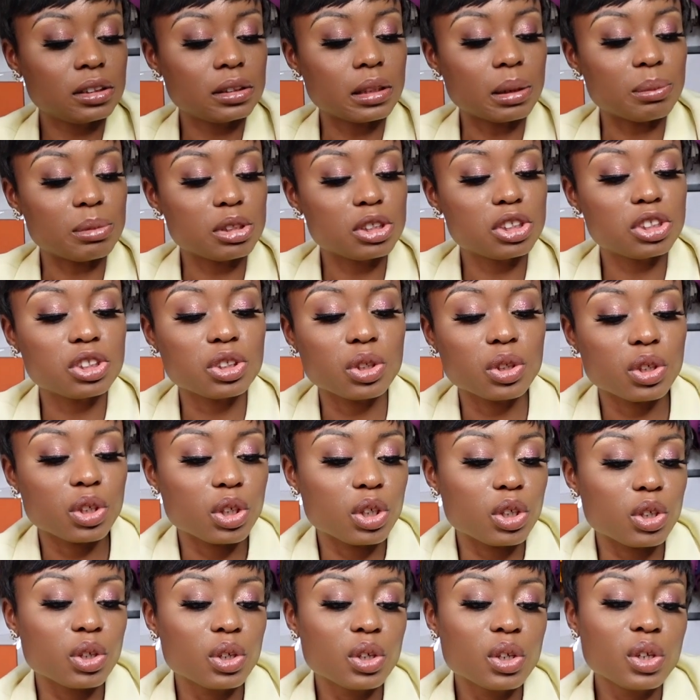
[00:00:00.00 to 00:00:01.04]
me show
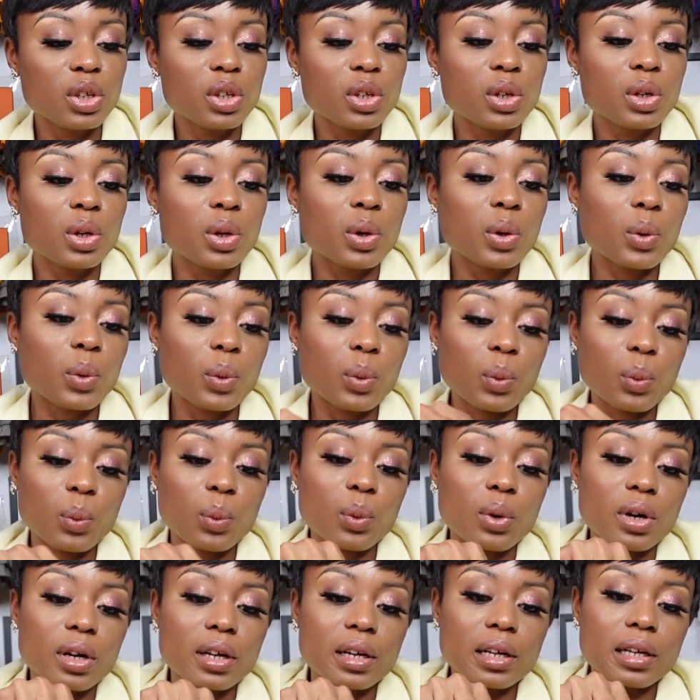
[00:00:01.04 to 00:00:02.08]
you
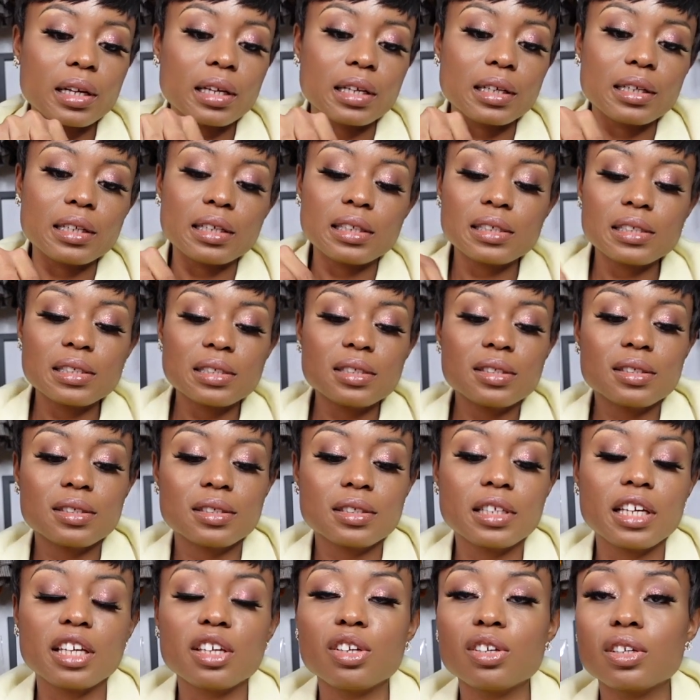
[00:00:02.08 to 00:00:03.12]
what it is.
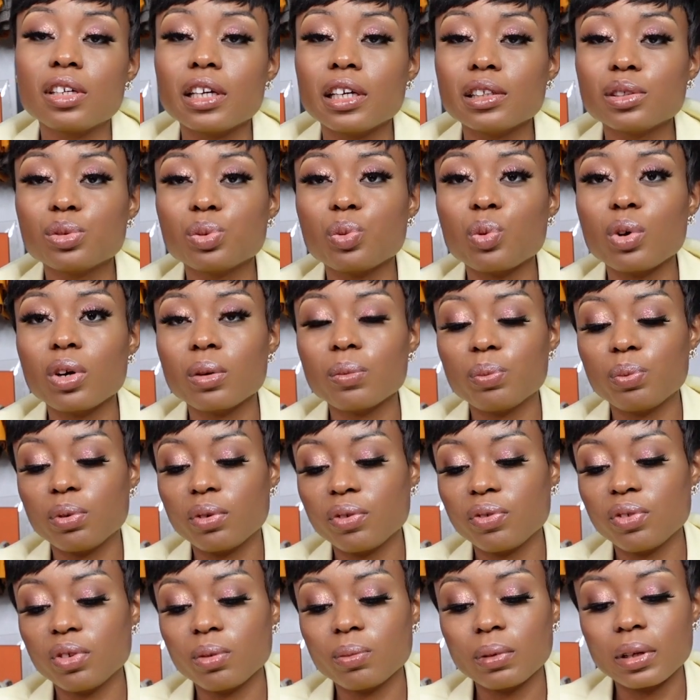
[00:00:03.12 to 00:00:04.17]
Can you guess what
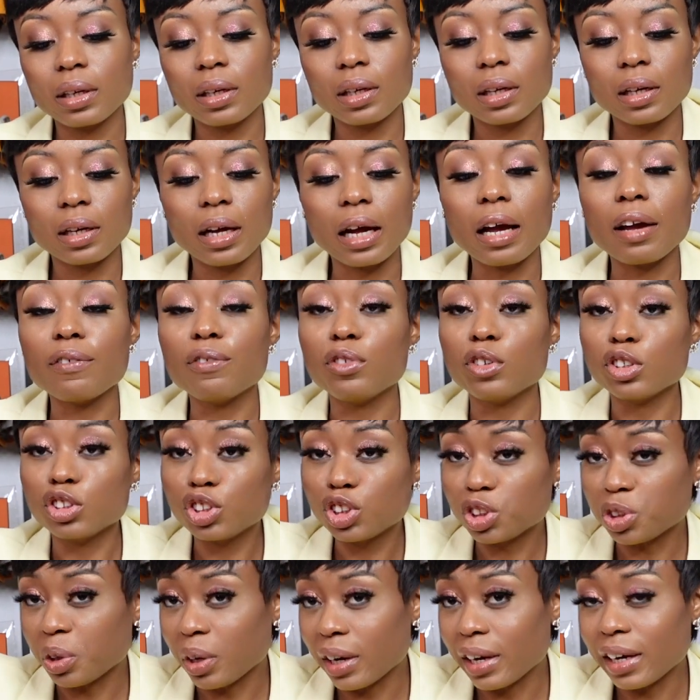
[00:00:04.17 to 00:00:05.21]
perfume I got? Have you
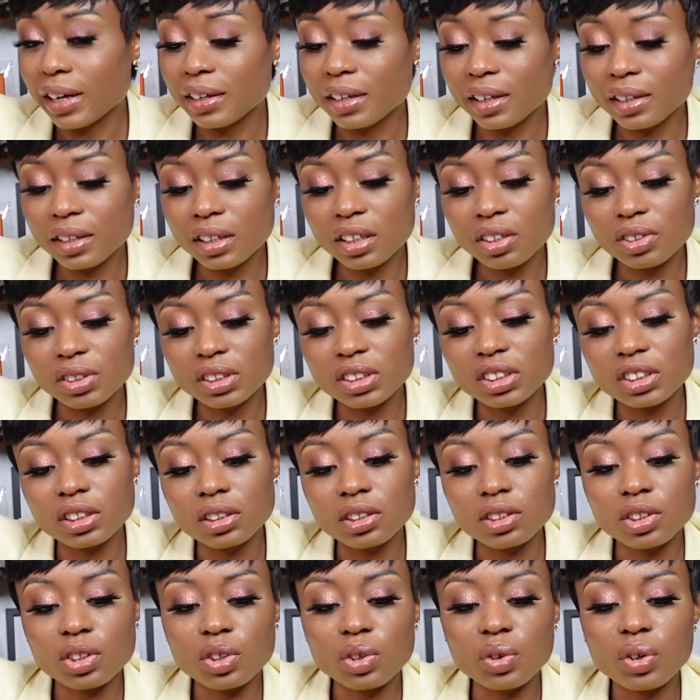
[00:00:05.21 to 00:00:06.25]
tried any Christian
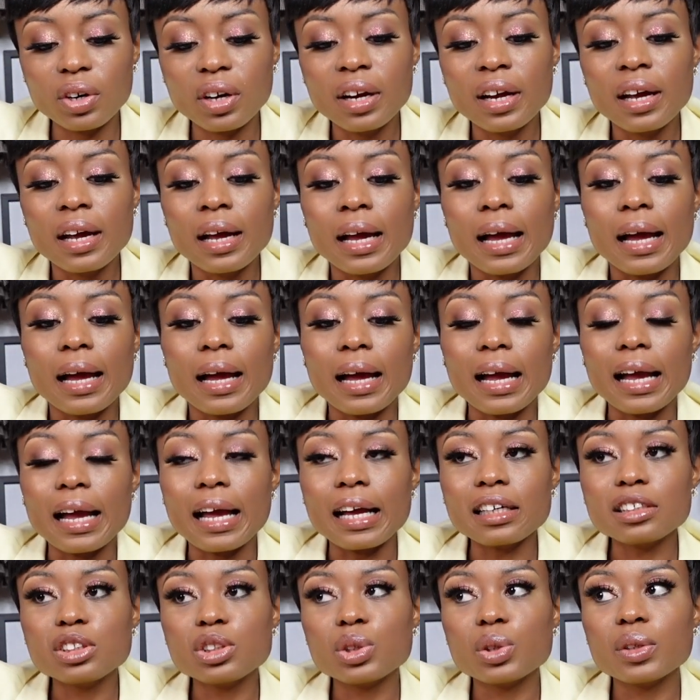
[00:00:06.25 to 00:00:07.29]
Dior? I
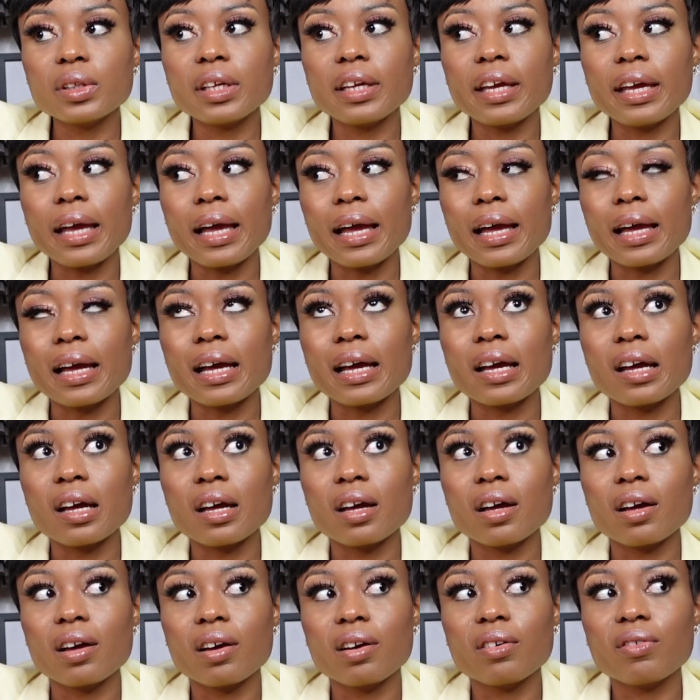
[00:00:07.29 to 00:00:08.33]
actually
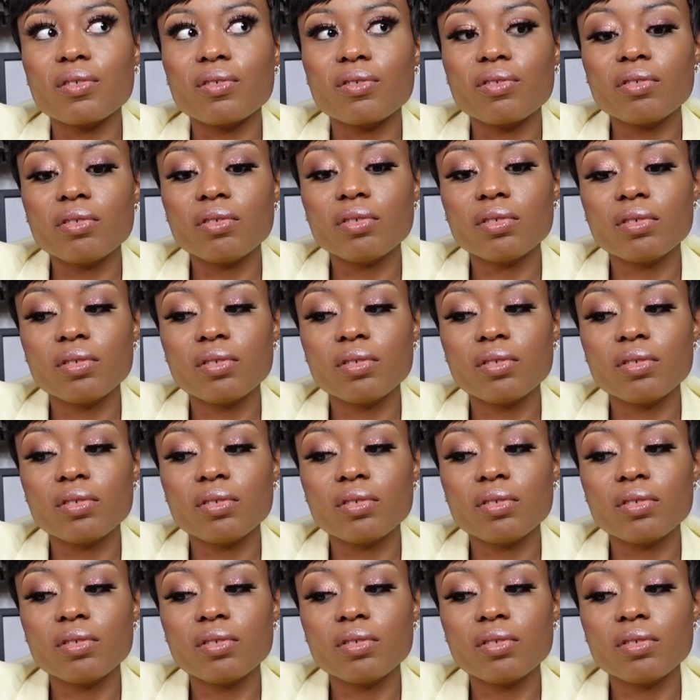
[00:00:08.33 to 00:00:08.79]
have